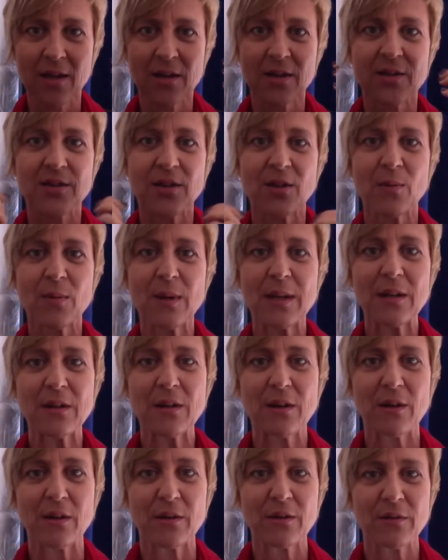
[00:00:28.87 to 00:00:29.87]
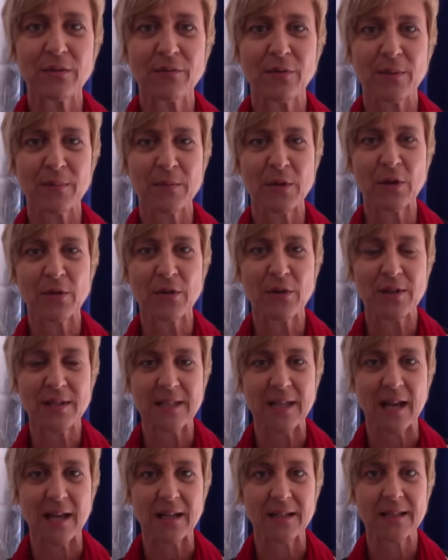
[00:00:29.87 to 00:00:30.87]
So we know from
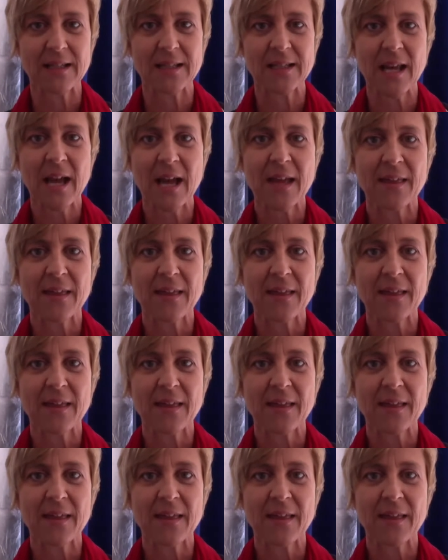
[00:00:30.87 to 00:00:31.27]
neuroscience